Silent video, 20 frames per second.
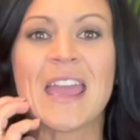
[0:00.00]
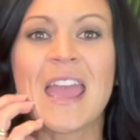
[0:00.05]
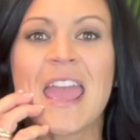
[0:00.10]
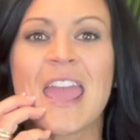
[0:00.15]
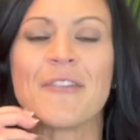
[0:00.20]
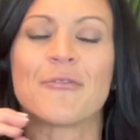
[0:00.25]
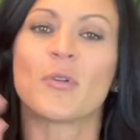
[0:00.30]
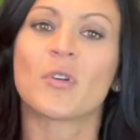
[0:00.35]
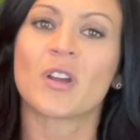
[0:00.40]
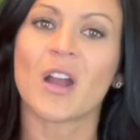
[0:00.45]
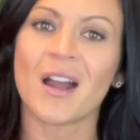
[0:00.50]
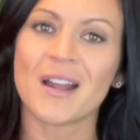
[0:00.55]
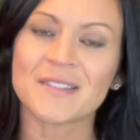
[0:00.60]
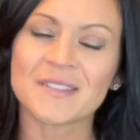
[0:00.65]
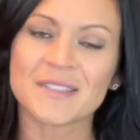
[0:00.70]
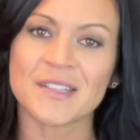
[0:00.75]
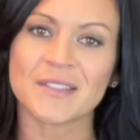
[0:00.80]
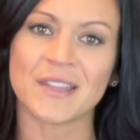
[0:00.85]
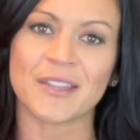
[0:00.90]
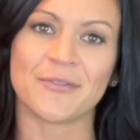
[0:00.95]
If we're
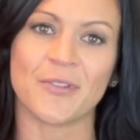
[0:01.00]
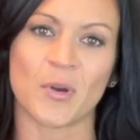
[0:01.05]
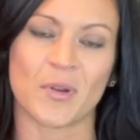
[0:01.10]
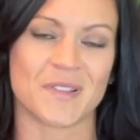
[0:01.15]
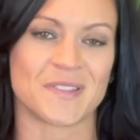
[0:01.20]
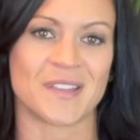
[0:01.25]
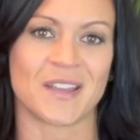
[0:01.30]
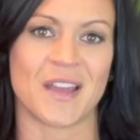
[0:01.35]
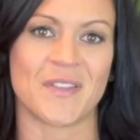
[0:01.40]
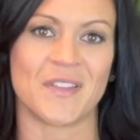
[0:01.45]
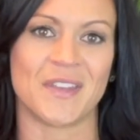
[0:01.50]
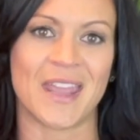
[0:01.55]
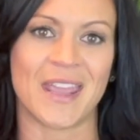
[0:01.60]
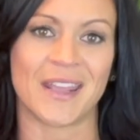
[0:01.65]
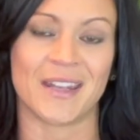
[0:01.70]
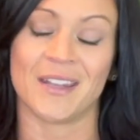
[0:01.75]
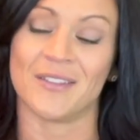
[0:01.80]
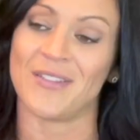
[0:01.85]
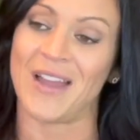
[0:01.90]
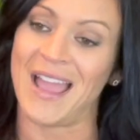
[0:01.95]
constantly focusing on the
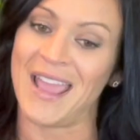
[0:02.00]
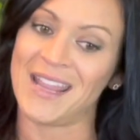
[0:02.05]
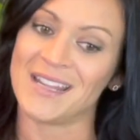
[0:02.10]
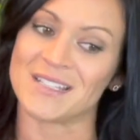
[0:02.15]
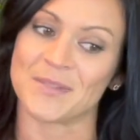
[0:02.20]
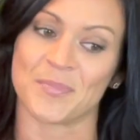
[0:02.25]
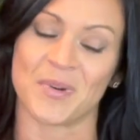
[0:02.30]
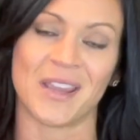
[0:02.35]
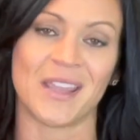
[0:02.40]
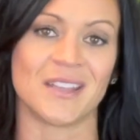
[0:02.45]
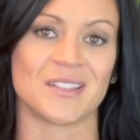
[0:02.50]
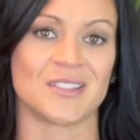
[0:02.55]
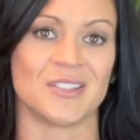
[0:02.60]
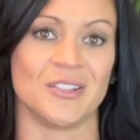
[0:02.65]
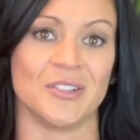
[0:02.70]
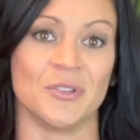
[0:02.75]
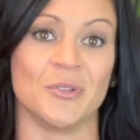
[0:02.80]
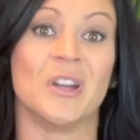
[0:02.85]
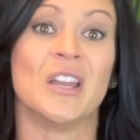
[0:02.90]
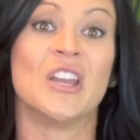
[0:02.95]
negative, I hate to break it to
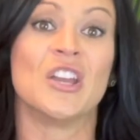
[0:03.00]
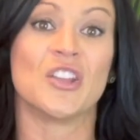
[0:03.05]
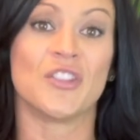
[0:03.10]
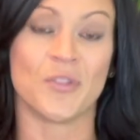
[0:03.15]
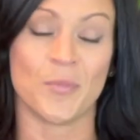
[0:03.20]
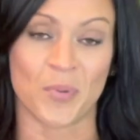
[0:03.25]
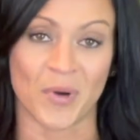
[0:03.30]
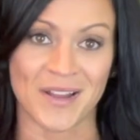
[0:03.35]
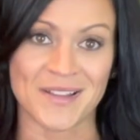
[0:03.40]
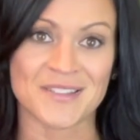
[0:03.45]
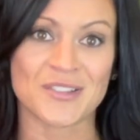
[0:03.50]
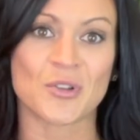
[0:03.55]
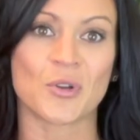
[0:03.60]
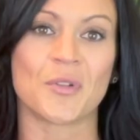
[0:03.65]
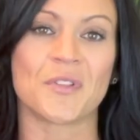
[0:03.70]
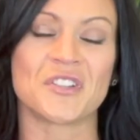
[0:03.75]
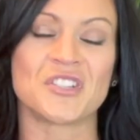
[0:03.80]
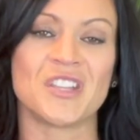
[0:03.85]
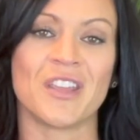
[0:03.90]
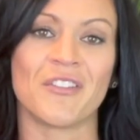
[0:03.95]
you, the brain's a
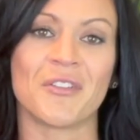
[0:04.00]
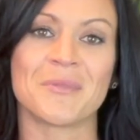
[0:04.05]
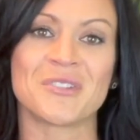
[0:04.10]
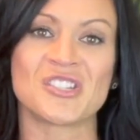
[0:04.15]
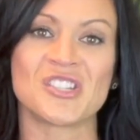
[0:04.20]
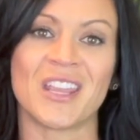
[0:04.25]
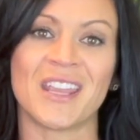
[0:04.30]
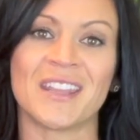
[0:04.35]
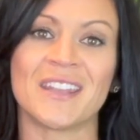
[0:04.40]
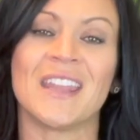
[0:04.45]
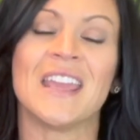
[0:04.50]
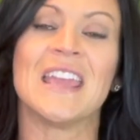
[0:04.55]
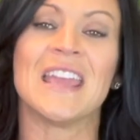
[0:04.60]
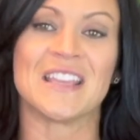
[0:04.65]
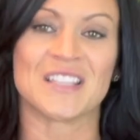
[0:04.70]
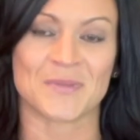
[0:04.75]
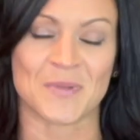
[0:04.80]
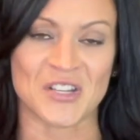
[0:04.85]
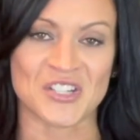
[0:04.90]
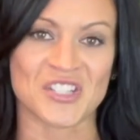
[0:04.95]
goal-achieving machine,
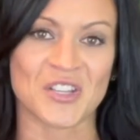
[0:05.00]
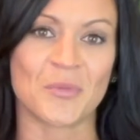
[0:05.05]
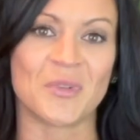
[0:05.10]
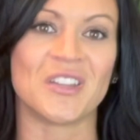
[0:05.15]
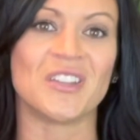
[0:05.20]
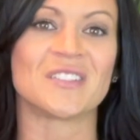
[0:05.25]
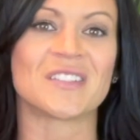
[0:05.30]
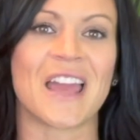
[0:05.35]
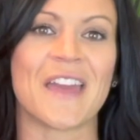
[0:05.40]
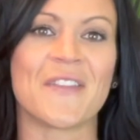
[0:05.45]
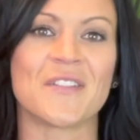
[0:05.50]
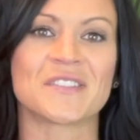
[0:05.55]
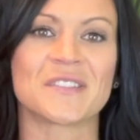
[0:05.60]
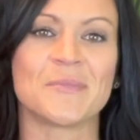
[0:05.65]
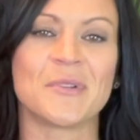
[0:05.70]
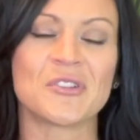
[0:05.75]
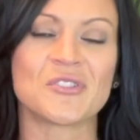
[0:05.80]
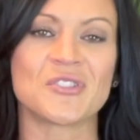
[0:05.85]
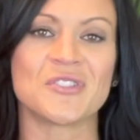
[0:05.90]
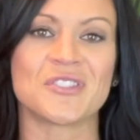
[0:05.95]
especially when you tie those
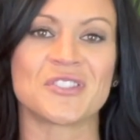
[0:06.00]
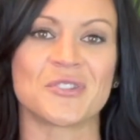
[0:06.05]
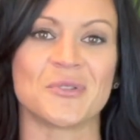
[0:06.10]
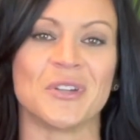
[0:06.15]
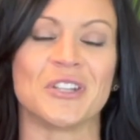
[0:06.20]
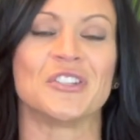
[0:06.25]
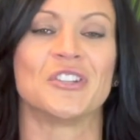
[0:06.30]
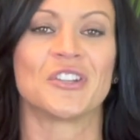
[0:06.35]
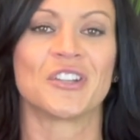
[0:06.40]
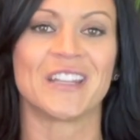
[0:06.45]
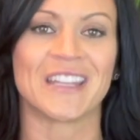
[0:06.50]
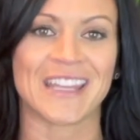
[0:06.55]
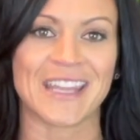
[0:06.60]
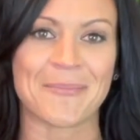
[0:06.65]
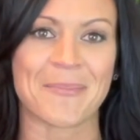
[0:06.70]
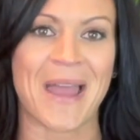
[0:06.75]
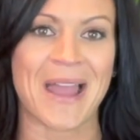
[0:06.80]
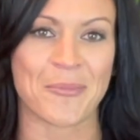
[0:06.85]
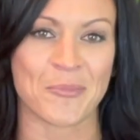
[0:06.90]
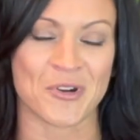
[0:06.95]
emotions to it, you're going to
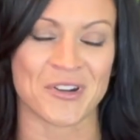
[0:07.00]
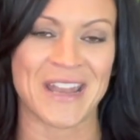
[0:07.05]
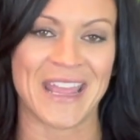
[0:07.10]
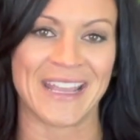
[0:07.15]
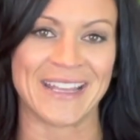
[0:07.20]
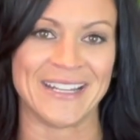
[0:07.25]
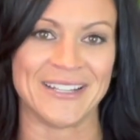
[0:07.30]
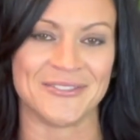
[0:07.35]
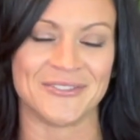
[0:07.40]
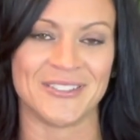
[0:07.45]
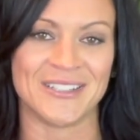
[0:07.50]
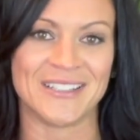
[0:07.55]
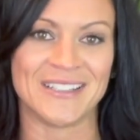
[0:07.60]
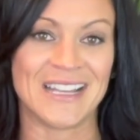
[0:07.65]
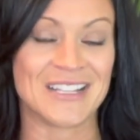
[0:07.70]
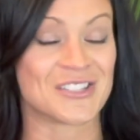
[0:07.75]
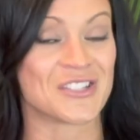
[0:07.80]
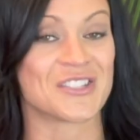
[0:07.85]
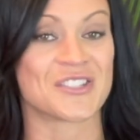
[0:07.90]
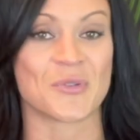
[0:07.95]
get back more negative.
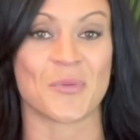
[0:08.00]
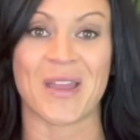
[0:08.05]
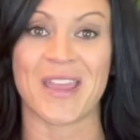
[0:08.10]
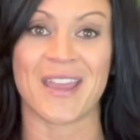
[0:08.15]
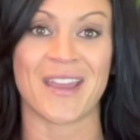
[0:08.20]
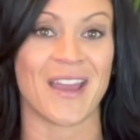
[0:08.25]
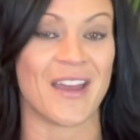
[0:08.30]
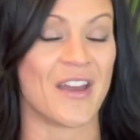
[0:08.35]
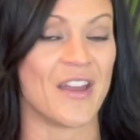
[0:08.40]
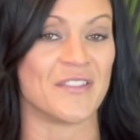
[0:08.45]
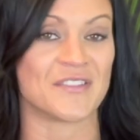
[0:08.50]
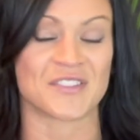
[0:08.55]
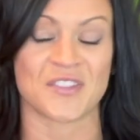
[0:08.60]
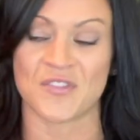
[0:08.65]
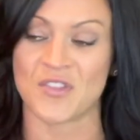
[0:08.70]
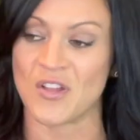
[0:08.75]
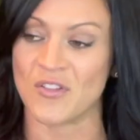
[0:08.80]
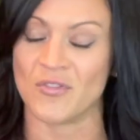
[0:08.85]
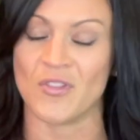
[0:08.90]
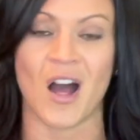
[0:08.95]
It's just it's
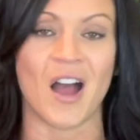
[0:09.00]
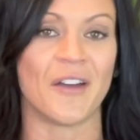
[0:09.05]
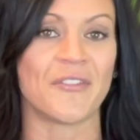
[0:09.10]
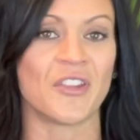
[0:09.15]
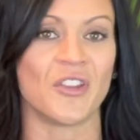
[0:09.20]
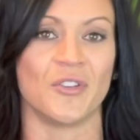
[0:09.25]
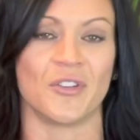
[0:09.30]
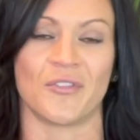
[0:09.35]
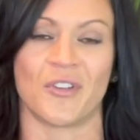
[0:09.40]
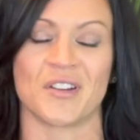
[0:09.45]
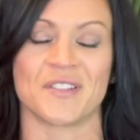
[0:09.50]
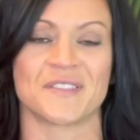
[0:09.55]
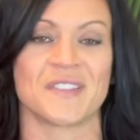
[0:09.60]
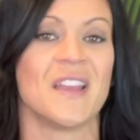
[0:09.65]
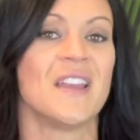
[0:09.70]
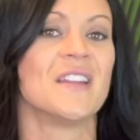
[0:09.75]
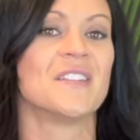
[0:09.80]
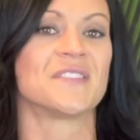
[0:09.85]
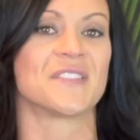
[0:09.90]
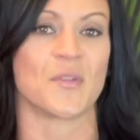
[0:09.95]
the law of the universe.
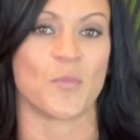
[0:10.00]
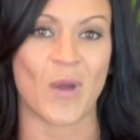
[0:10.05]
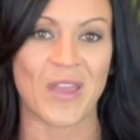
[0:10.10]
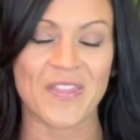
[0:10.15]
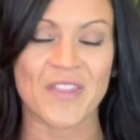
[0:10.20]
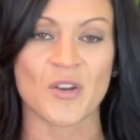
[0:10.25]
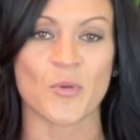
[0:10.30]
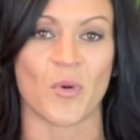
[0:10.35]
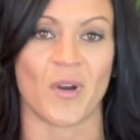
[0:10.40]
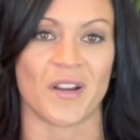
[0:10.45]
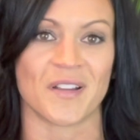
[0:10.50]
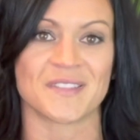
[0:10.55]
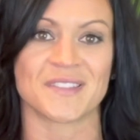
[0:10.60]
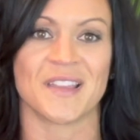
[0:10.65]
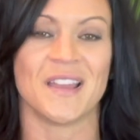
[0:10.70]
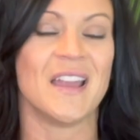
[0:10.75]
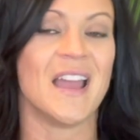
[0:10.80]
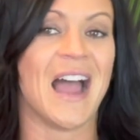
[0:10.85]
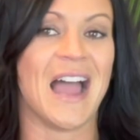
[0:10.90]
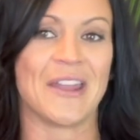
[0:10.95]
It's the way that it works.
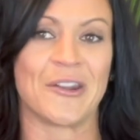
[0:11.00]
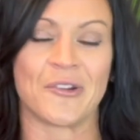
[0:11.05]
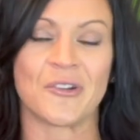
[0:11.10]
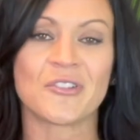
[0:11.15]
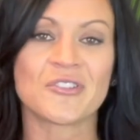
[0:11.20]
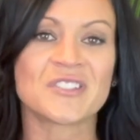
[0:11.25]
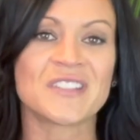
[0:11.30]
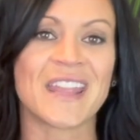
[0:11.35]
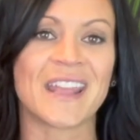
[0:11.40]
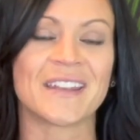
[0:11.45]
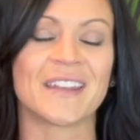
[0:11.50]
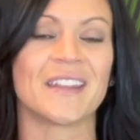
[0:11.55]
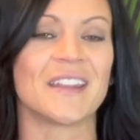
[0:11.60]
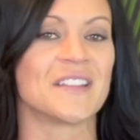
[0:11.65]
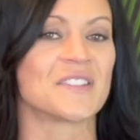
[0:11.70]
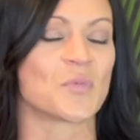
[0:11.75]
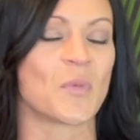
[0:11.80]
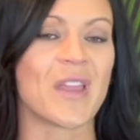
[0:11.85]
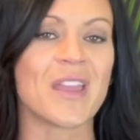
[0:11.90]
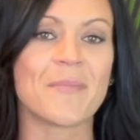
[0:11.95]
I don't understand it.
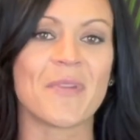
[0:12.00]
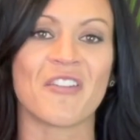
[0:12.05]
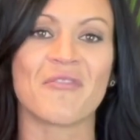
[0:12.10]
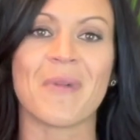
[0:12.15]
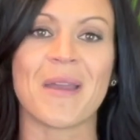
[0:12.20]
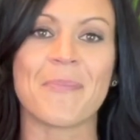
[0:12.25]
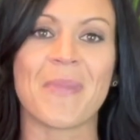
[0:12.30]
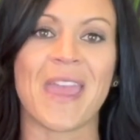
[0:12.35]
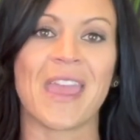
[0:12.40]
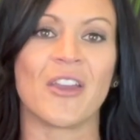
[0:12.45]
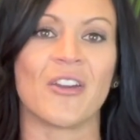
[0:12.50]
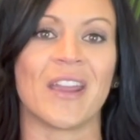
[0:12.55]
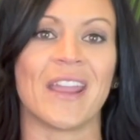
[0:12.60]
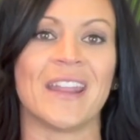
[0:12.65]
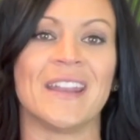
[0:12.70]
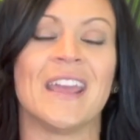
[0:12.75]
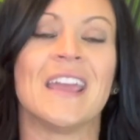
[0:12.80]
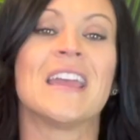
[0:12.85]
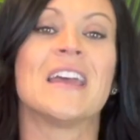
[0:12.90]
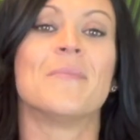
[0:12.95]
It's way above my pay
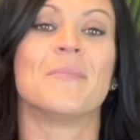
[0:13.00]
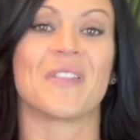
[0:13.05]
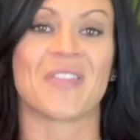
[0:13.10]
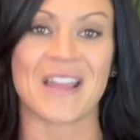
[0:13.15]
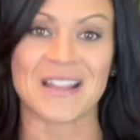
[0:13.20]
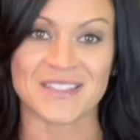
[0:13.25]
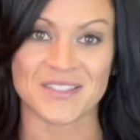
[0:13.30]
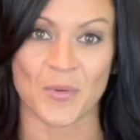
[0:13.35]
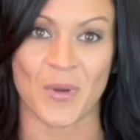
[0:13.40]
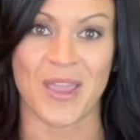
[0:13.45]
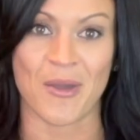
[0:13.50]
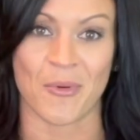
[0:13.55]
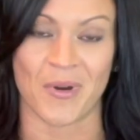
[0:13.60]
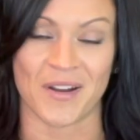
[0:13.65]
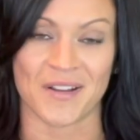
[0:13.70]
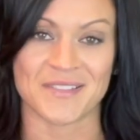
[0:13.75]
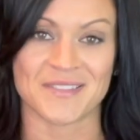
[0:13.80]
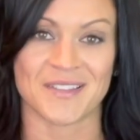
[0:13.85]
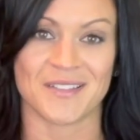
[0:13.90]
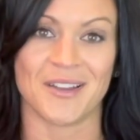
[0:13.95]
grade, but that's the way it
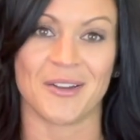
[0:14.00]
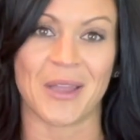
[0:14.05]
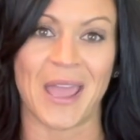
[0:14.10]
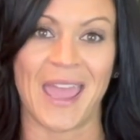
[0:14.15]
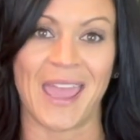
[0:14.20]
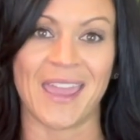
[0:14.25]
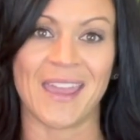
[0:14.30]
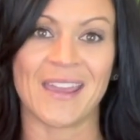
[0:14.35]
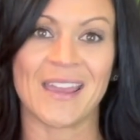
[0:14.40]
works, okay?